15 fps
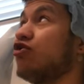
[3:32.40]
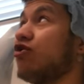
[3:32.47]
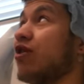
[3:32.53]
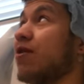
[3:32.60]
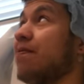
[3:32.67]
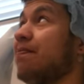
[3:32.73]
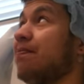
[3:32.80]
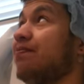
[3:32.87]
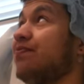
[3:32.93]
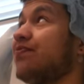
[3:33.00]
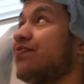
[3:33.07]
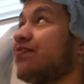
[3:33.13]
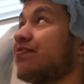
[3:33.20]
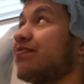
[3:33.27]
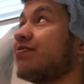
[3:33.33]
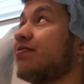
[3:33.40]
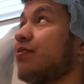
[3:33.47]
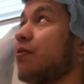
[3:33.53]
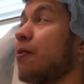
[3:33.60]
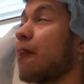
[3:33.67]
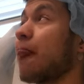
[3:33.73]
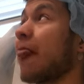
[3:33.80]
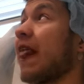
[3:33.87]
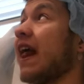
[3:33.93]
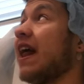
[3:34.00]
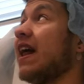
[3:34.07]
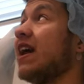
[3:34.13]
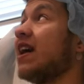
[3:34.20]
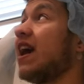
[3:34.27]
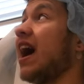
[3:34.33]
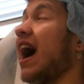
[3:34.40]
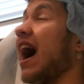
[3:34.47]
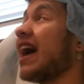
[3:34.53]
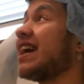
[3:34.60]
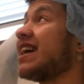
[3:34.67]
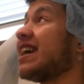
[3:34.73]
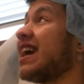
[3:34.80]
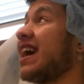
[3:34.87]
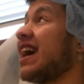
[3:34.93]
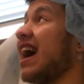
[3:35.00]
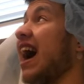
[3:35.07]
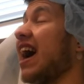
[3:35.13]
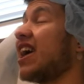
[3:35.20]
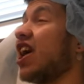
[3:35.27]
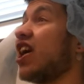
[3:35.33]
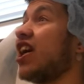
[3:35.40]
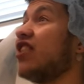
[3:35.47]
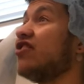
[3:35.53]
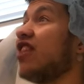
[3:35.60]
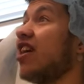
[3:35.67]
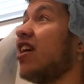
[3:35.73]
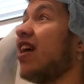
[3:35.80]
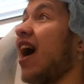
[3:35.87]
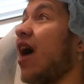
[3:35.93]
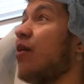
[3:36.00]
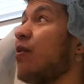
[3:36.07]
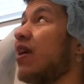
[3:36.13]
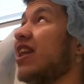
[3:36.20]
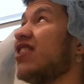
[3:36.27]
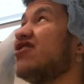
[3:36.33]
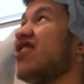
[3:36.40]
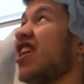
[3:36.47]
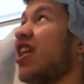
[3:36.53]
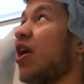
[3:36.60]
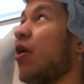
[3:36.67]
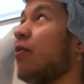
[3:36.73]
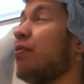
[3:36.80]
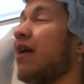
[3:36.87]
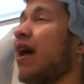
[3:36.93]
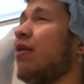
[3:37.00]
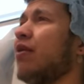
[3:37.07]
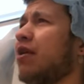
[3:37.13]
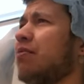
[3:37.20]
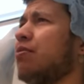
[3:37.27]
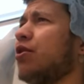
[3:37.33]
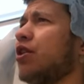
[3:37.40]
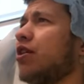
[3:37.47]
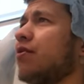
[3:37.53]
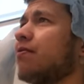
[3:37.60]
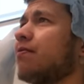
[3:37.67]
Surgery? That's weird. Your eyes are huge. I could get Jell-O. I wanted Jell-O, but I wanted pudding.